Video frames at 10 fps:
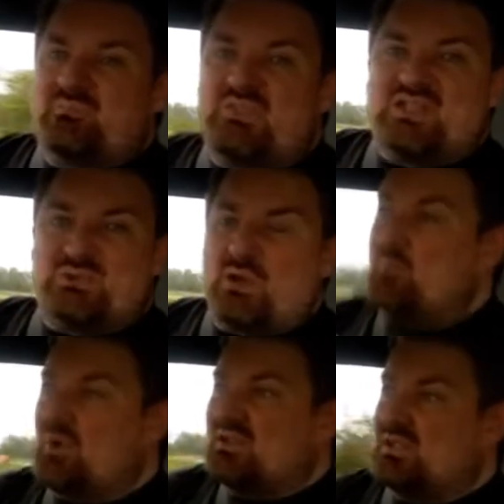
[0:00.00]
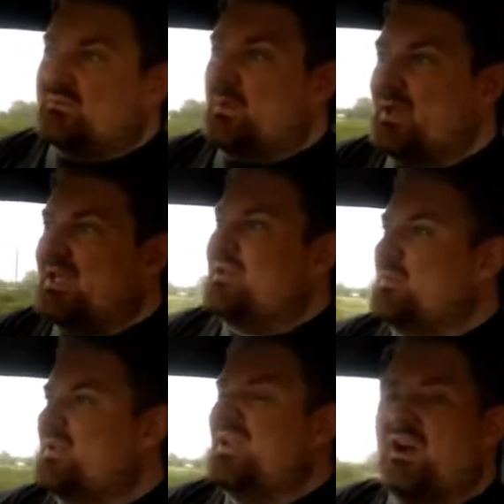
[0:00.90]
That's quite impressive for me.
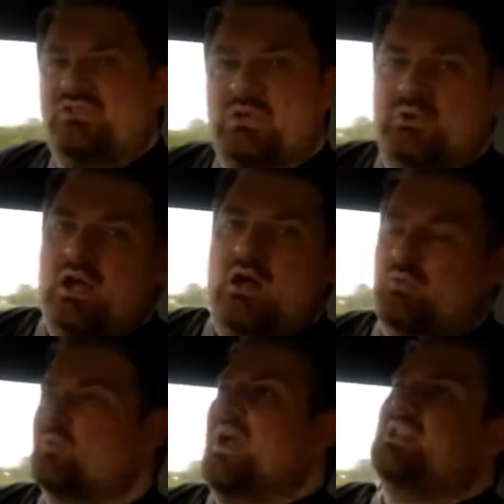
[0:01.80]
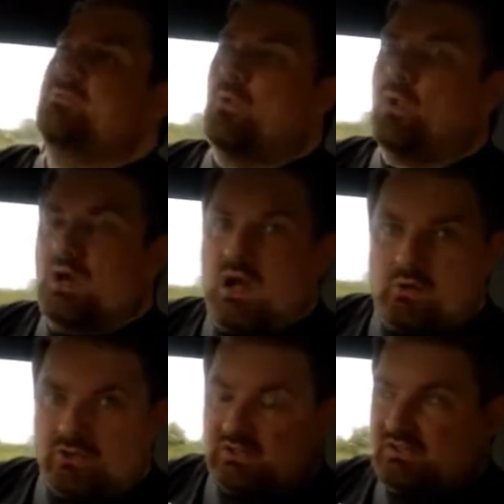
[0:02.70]
I mean, the R2 car, or Rally 4
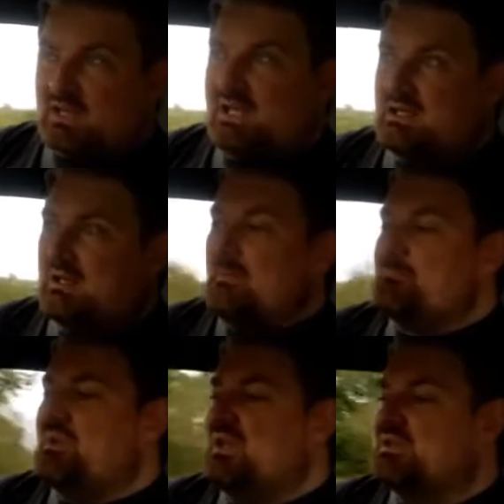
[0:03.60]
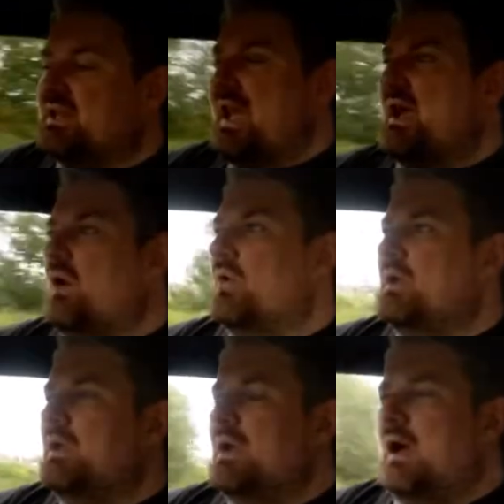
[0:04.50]
car I should say, is now
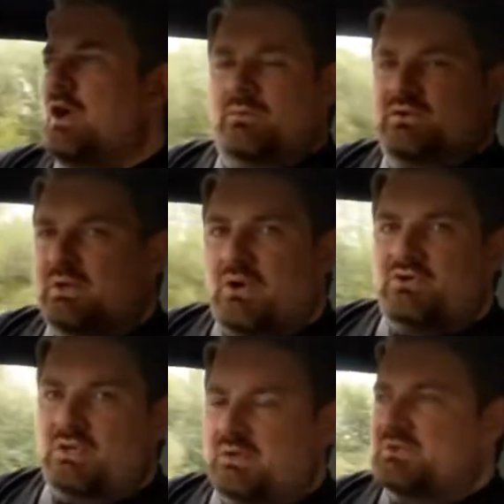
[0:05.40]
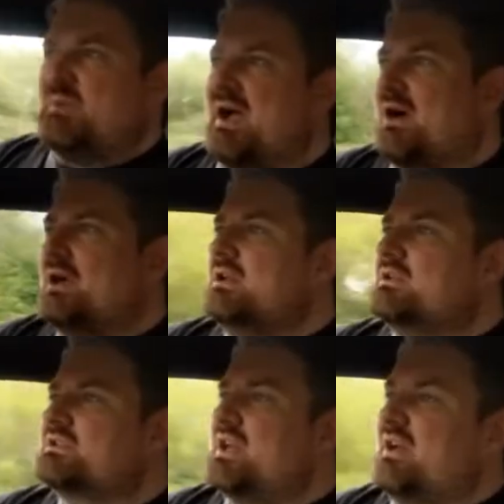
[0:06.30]
over 200 horsepower,
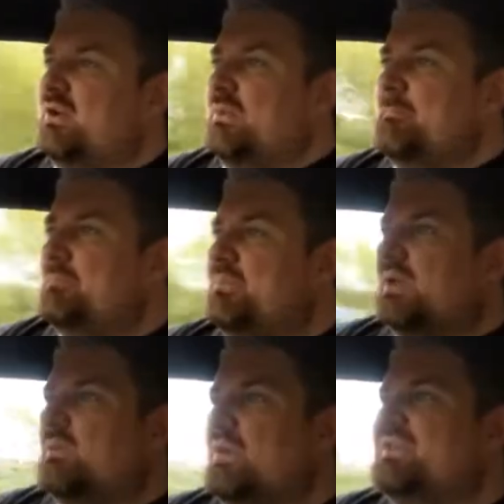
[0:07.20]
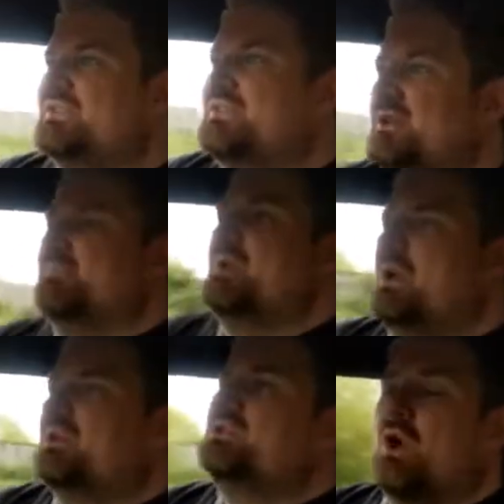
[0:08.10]
so with
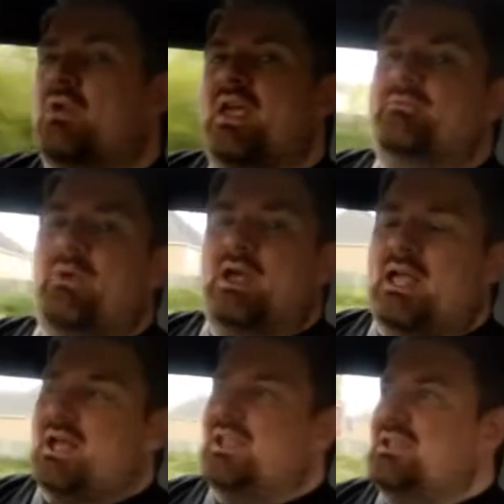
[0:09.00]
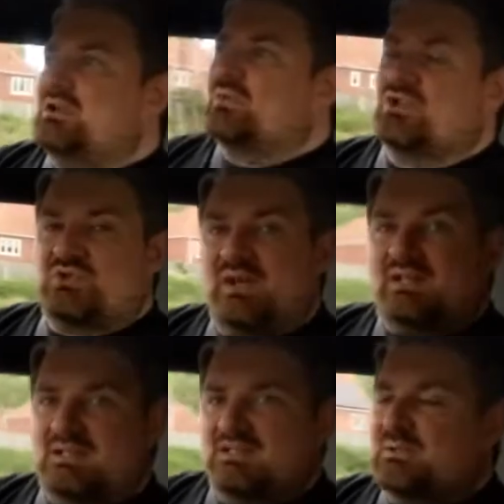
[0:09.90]
some non-FIA
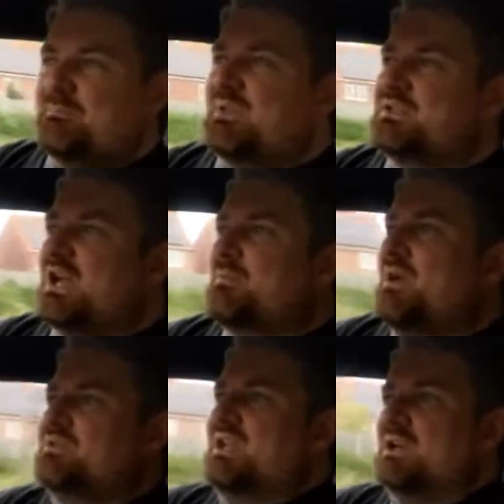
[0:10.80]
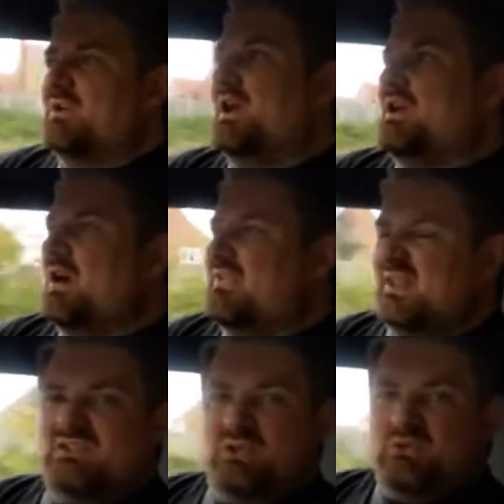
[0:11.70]
restricted turbo tinkering, I
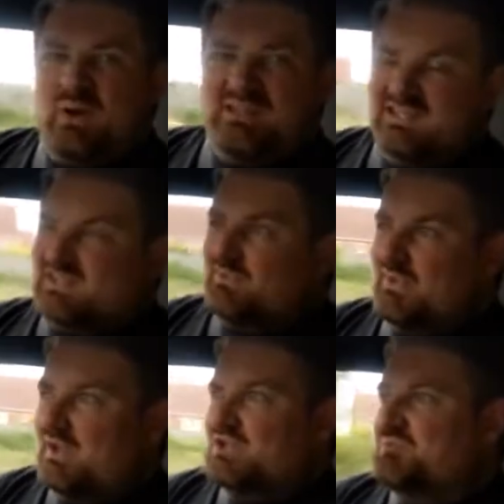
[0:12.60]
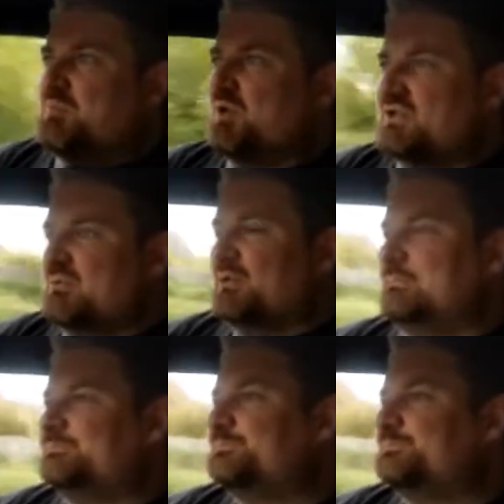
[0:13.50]
think 220, 230 should be possible.